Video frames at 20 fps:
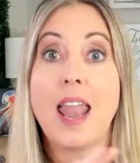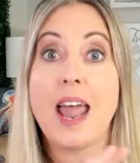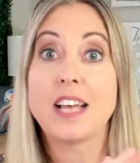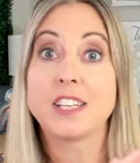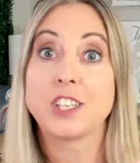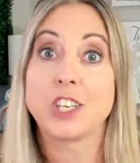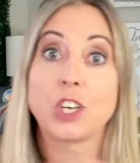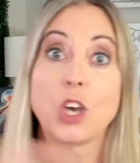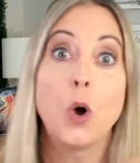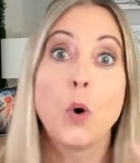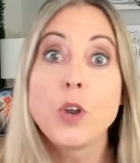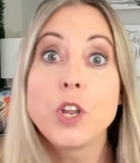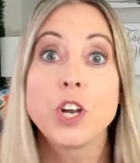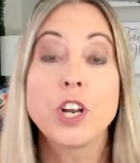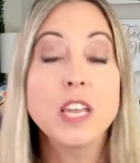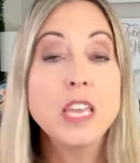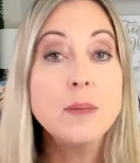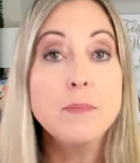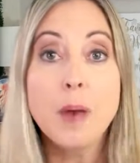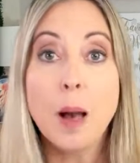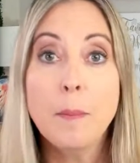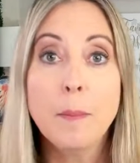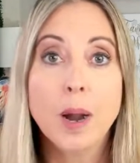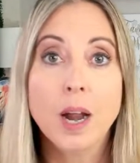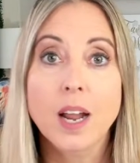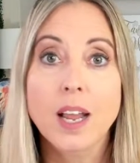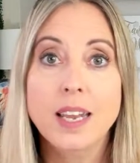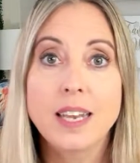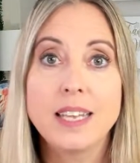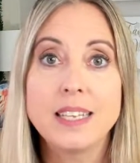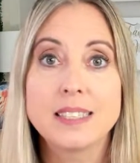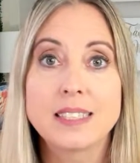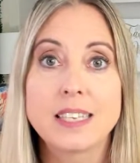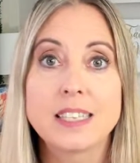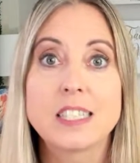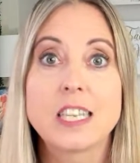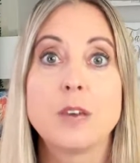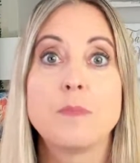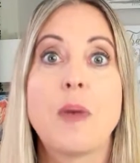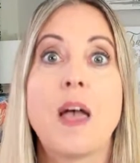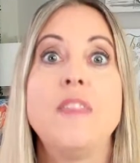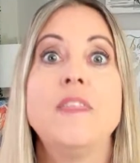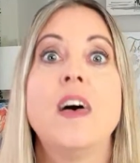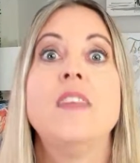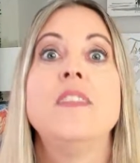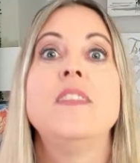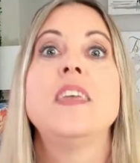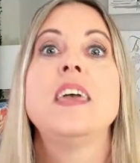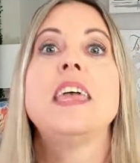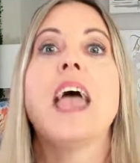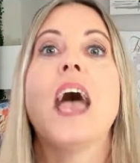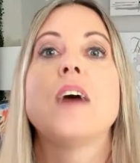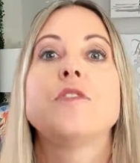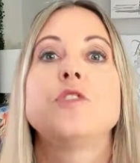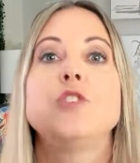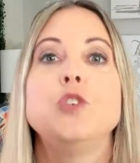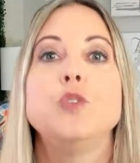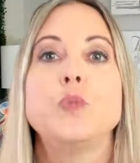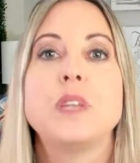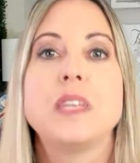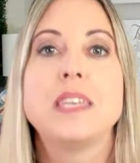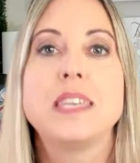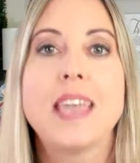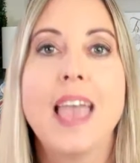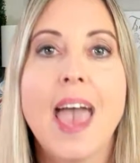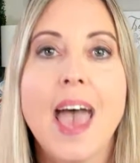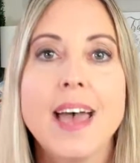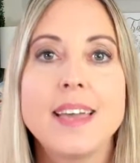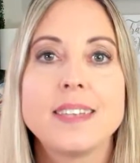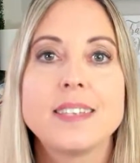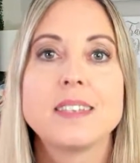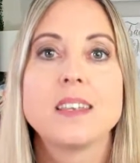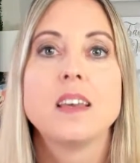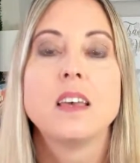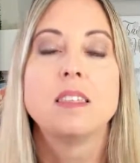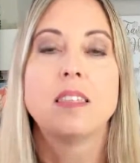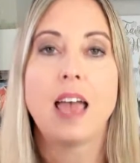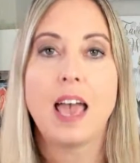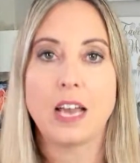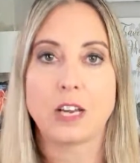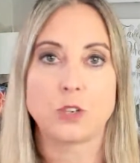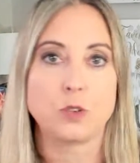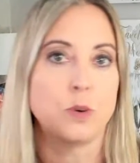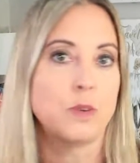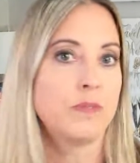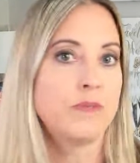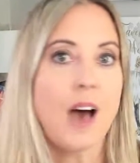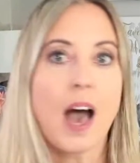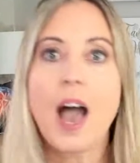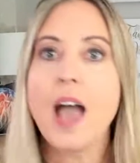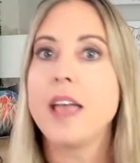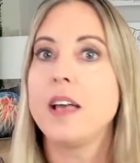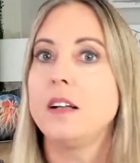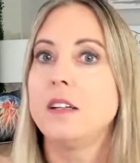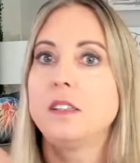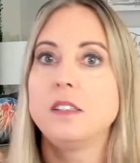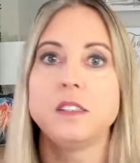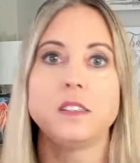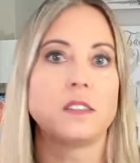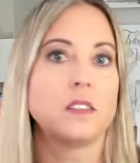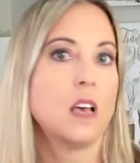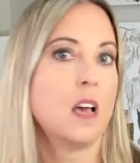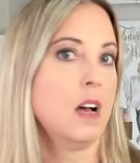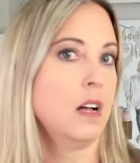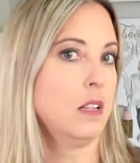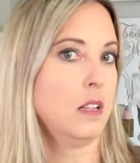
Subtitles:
it has to go to your email marketing system, and then they have to get the actual files,